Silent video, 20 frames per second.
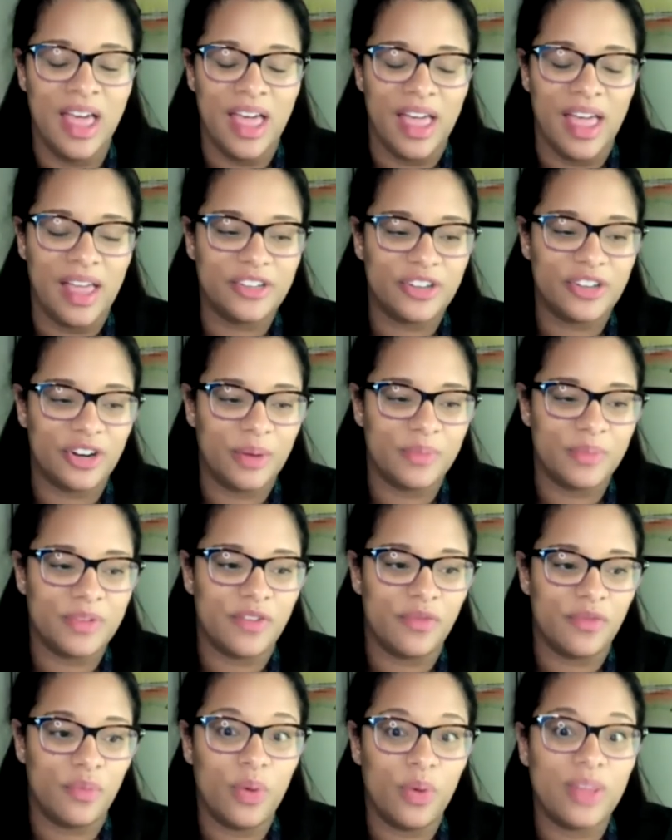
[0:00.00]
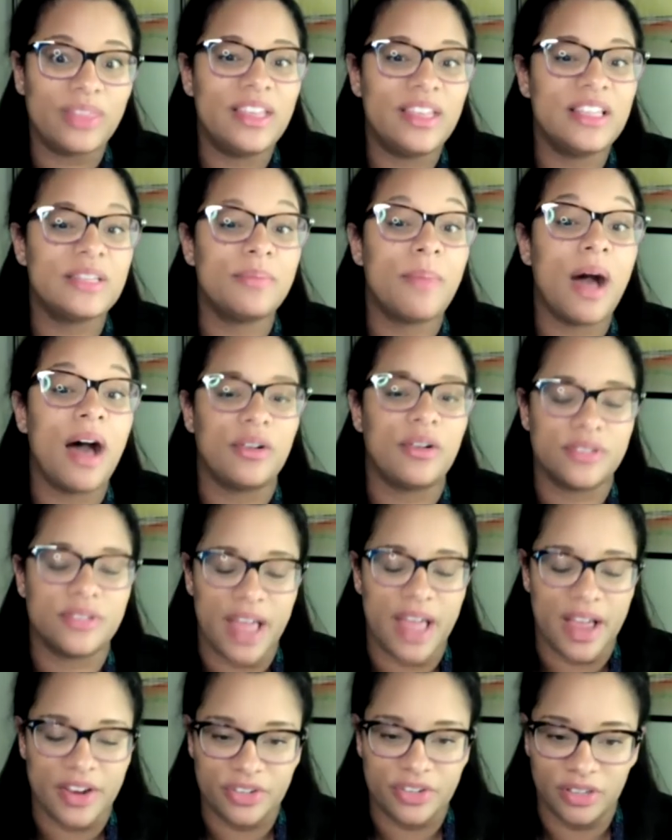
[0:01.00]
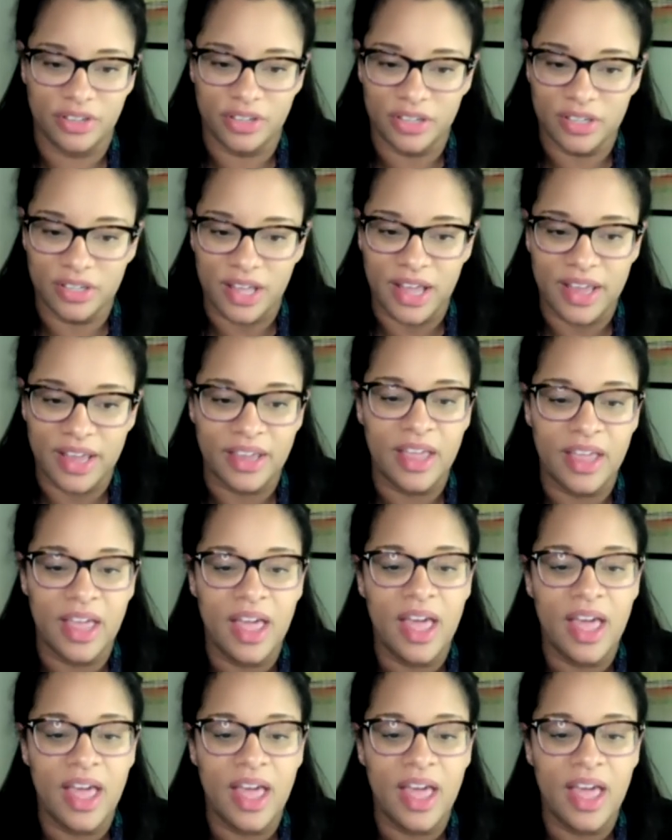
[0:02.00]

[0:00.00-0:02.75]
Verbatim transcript: in terms of what these models actually look like.